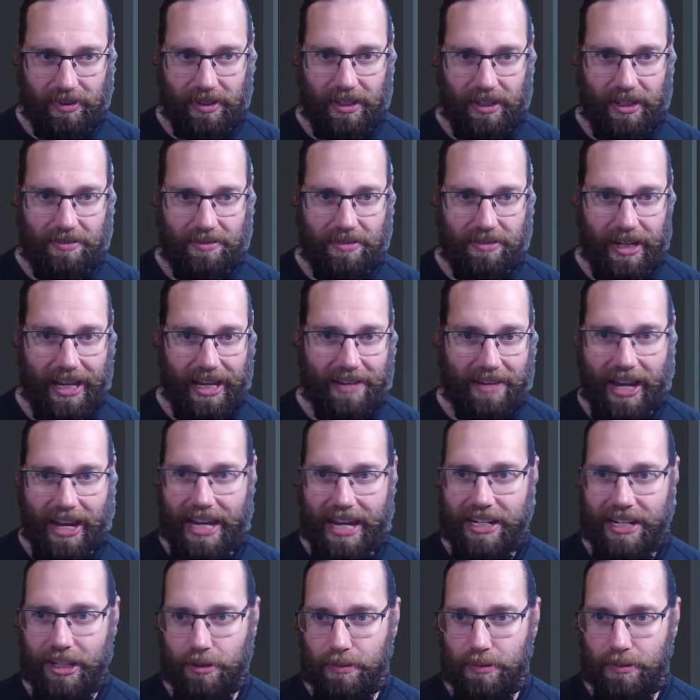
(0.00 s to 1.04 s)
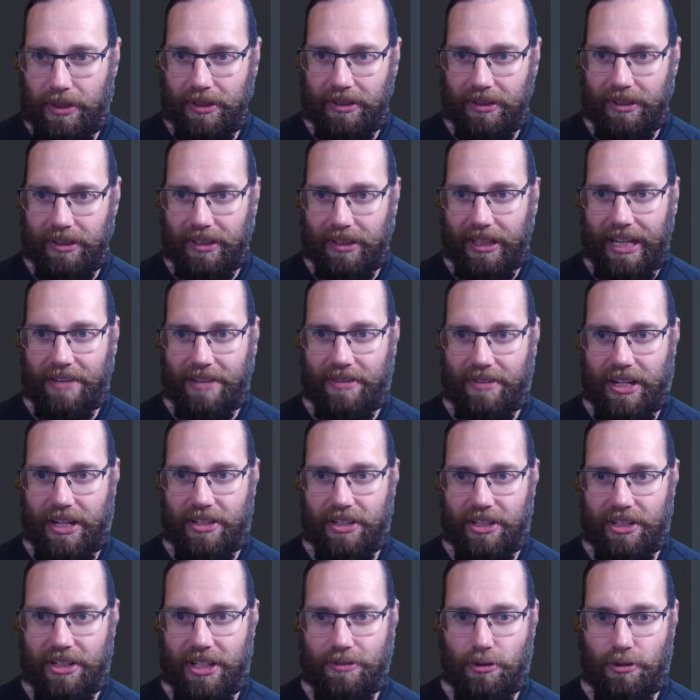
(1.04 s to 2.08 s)
if I have eight of them, I have a
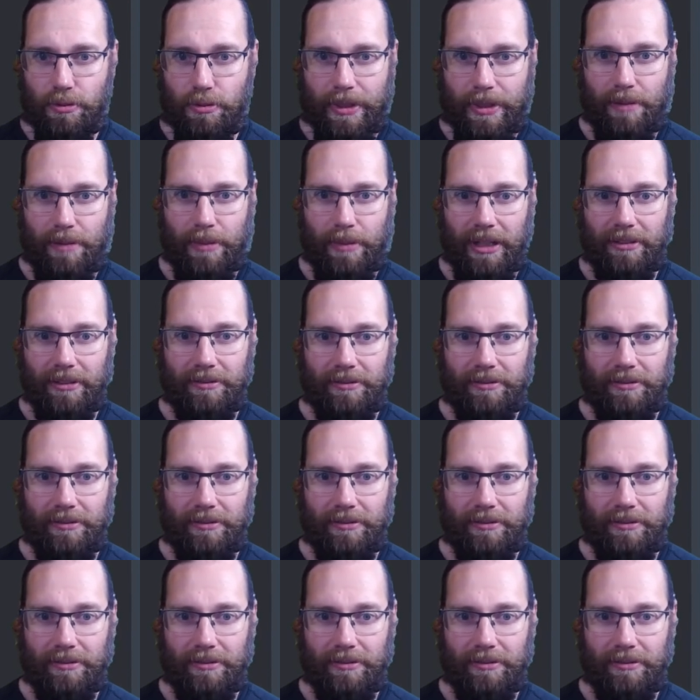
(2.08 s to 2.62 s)
64 bit number.